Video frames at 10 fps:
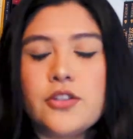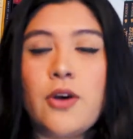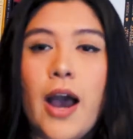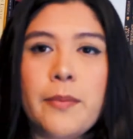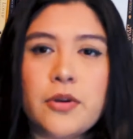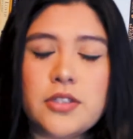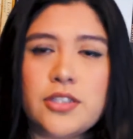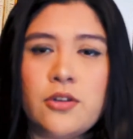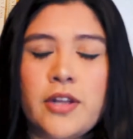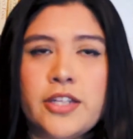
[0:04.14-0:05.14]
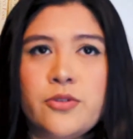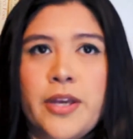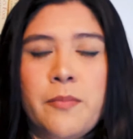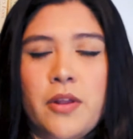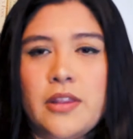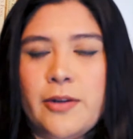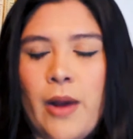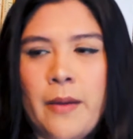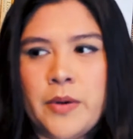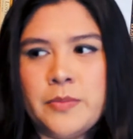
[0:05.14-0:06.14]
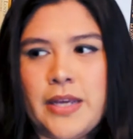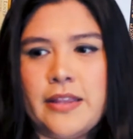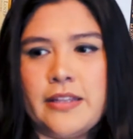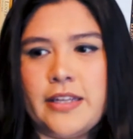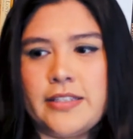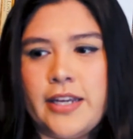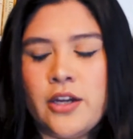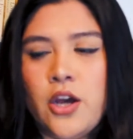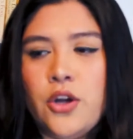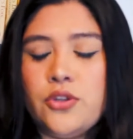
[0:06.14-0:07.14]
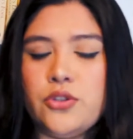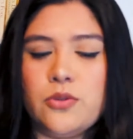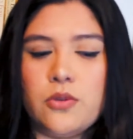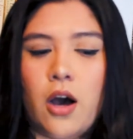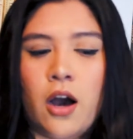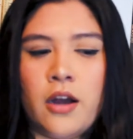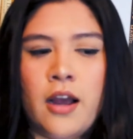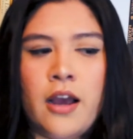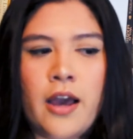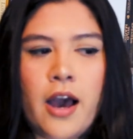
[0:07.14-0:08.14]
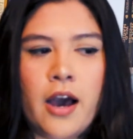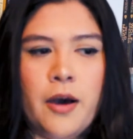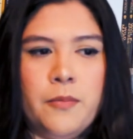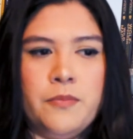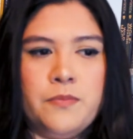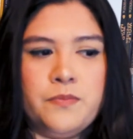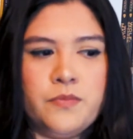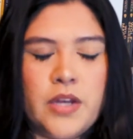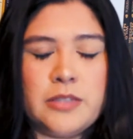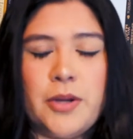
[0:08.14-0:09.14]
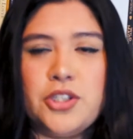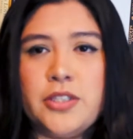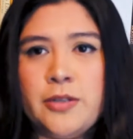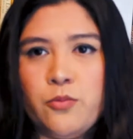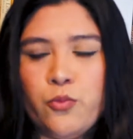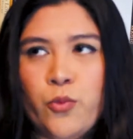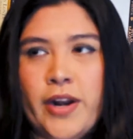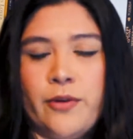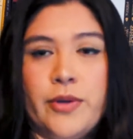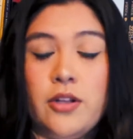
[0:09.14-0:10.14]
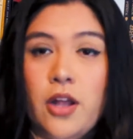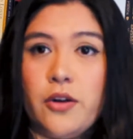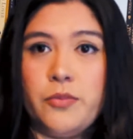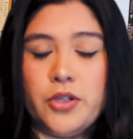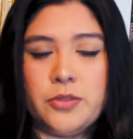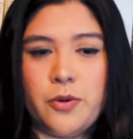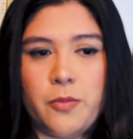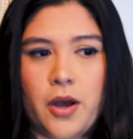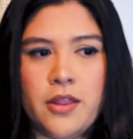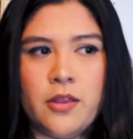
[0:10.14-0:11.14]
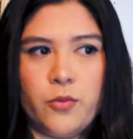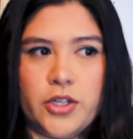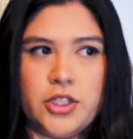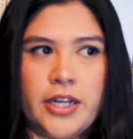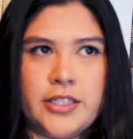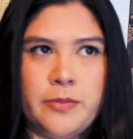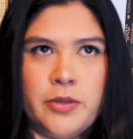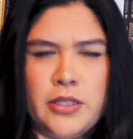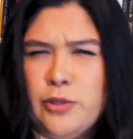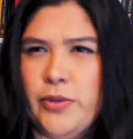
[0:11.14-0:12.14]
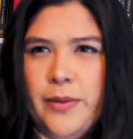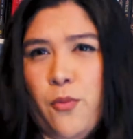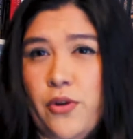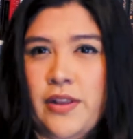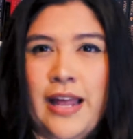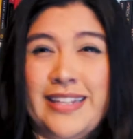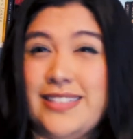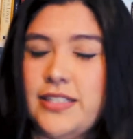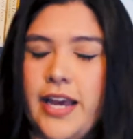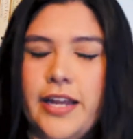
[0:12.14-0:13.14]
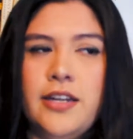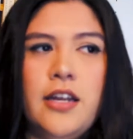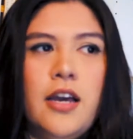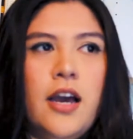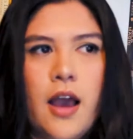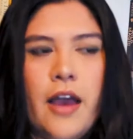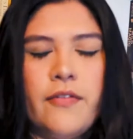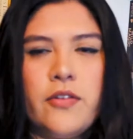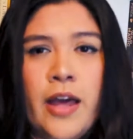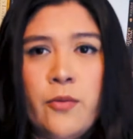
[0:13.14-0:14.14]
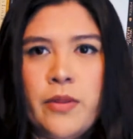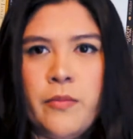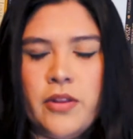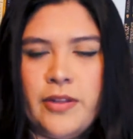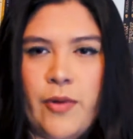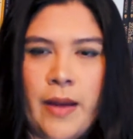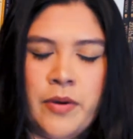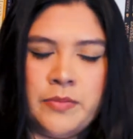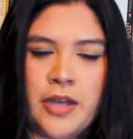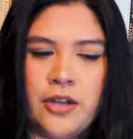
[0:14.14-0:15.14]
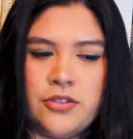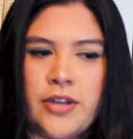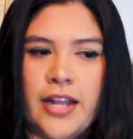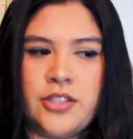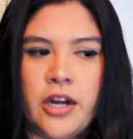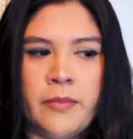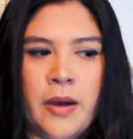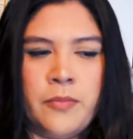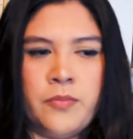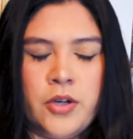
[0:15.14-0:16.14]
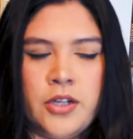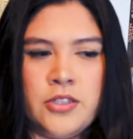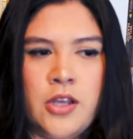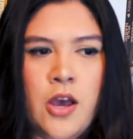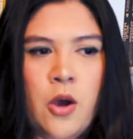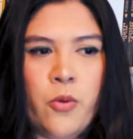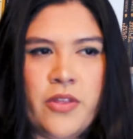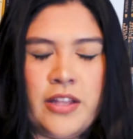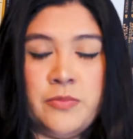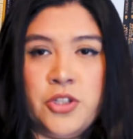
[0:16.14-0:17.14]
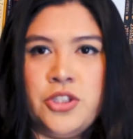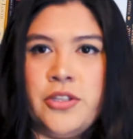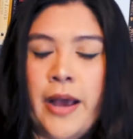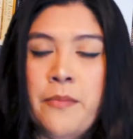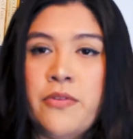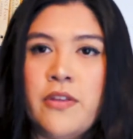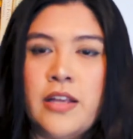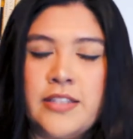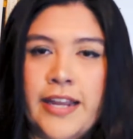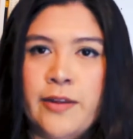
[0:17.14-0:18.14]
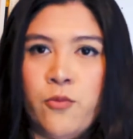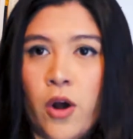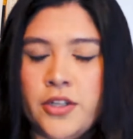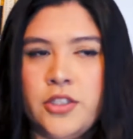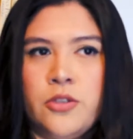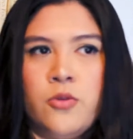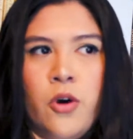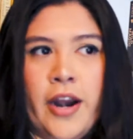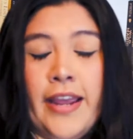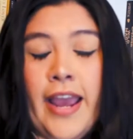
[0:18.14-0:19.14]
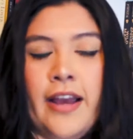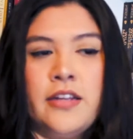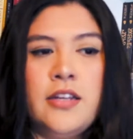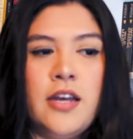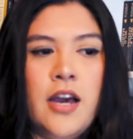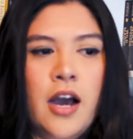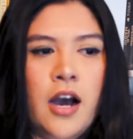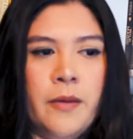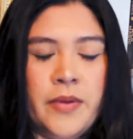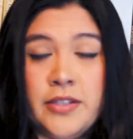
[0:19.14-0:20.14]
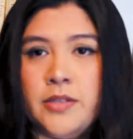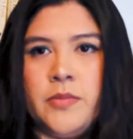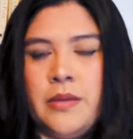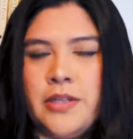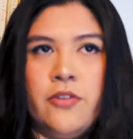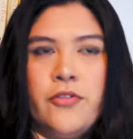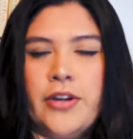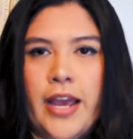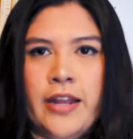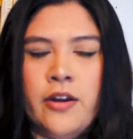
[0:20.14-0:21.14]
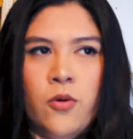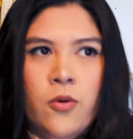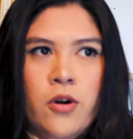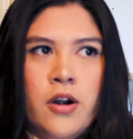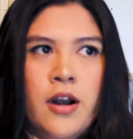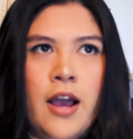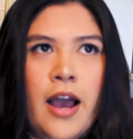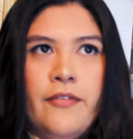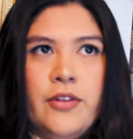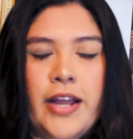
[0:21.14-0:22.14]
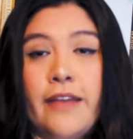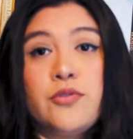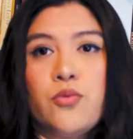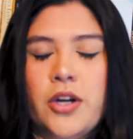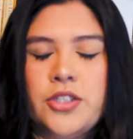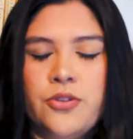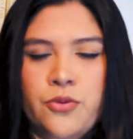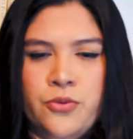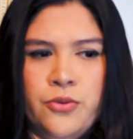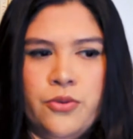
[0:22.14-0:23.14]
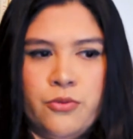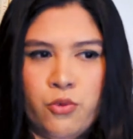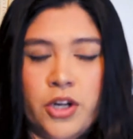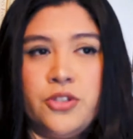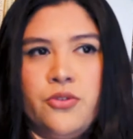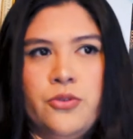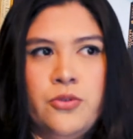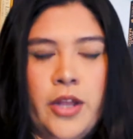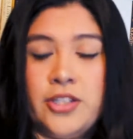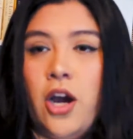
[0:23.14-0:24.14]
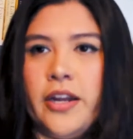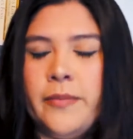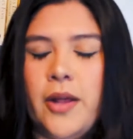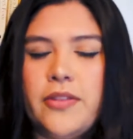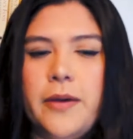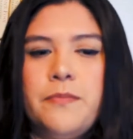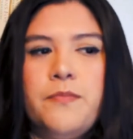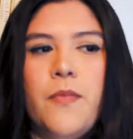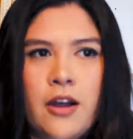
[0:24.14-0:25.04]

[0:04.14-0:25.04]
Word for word: So I personally don't like doing monthly wrap-ups. I think they take too long, um, especially when I read a lot of books per month, which I typically read more than at least 10. I feel that with monthly wrap-ups, I also can't talk about books with as much depth as I want to or I can, uh, because sometimes I'll forget or I feel like I have to rush through, rush through like talking about them.